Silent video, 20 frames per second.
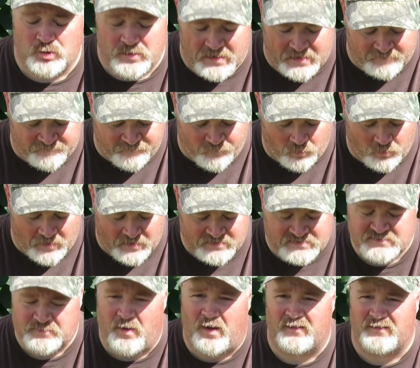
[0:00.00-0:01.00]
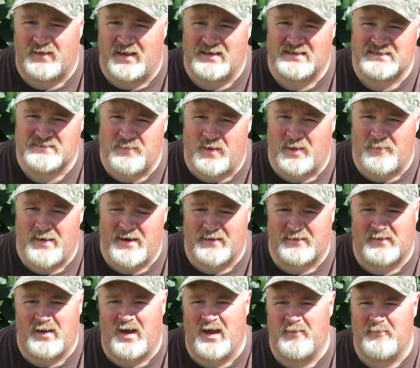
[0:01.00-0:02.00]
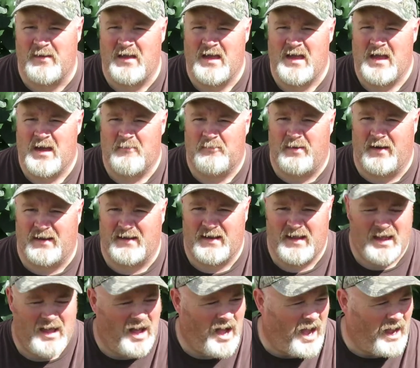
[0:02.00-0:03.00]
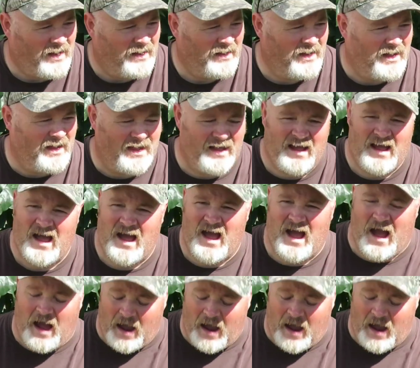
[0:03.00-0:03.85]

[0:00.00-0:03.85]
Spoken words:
shooting at a small amount of time, but the